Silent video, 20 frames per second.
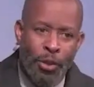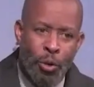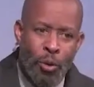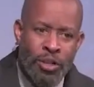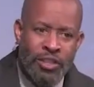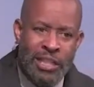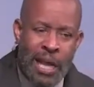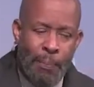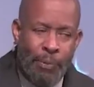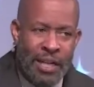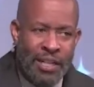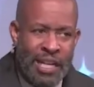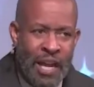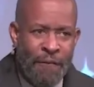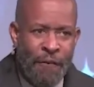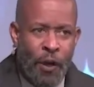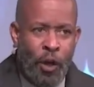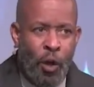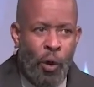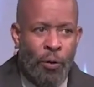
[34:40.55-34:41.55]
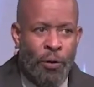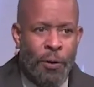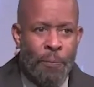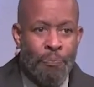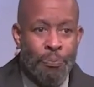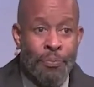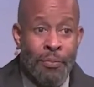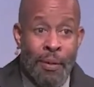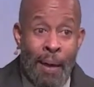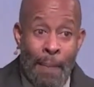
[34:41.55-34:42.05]
through something difficult,
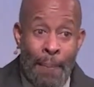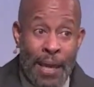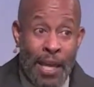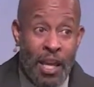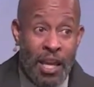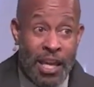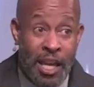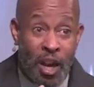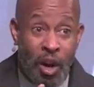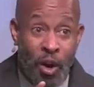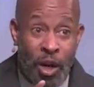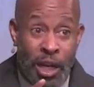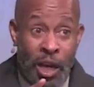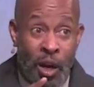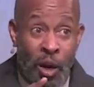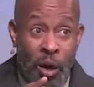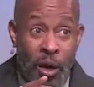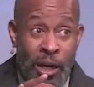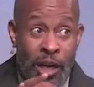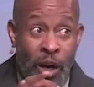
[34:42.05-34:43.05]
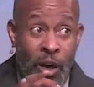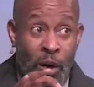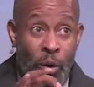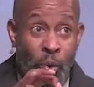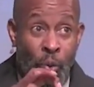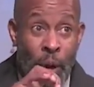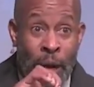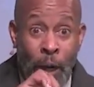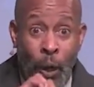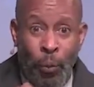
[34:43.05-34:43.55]
maybe you're, you're, you're
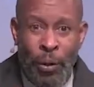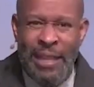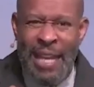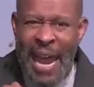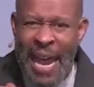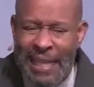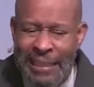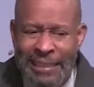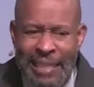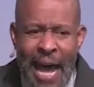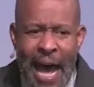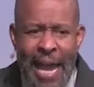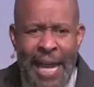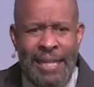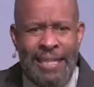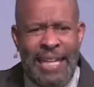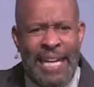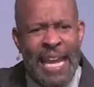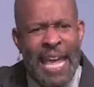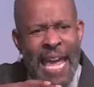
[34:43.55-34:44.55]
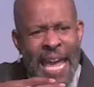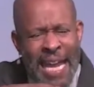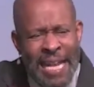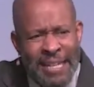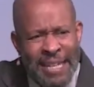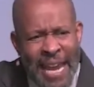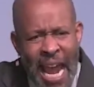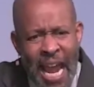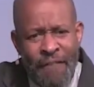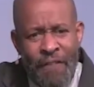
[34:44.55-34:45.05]
riddled with anxiety,
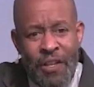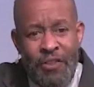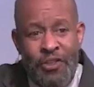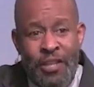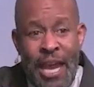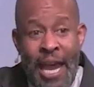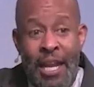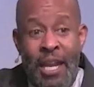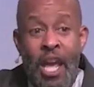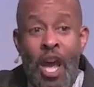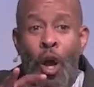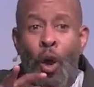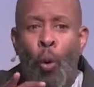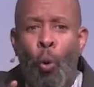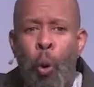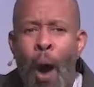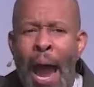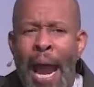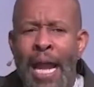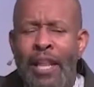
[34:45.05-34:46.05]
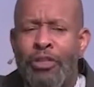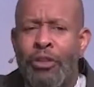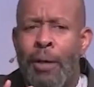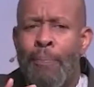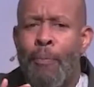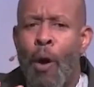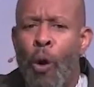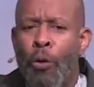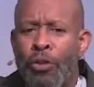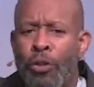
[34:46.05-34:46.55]
David said, Quiet the
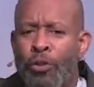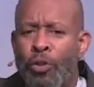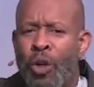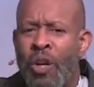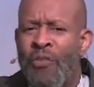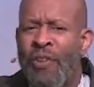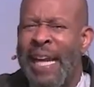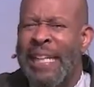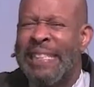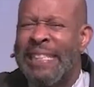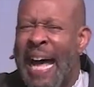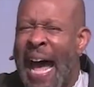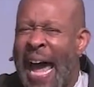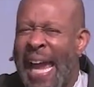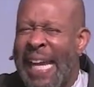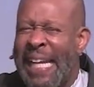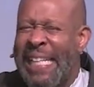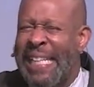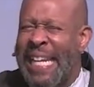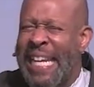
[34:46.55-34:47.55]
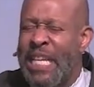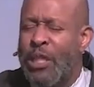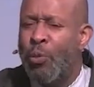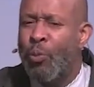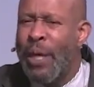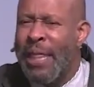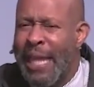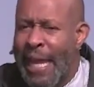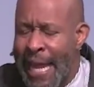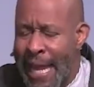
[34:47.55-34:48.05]
multitude of anxieties
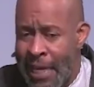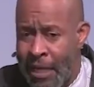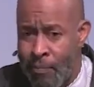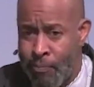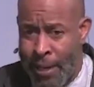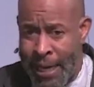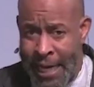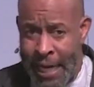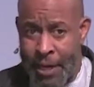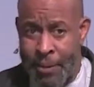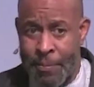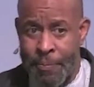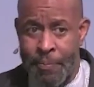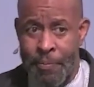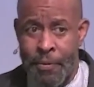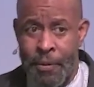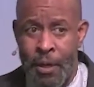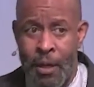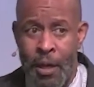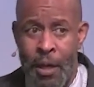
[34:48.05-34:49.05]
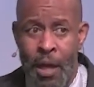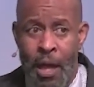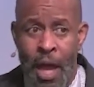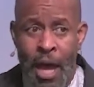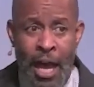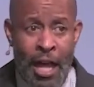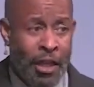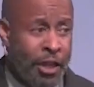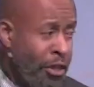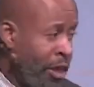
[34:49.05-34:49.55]
within me.
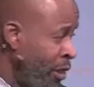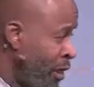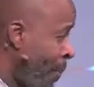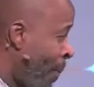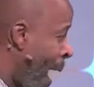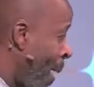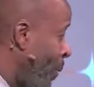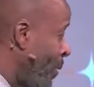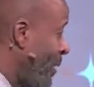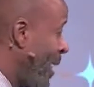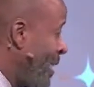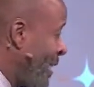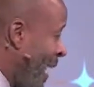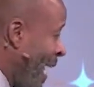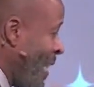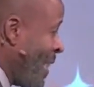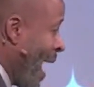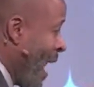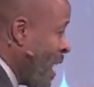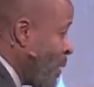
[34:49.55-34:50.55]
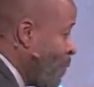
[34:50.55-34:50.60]
Uh, the, the, Bible says, He that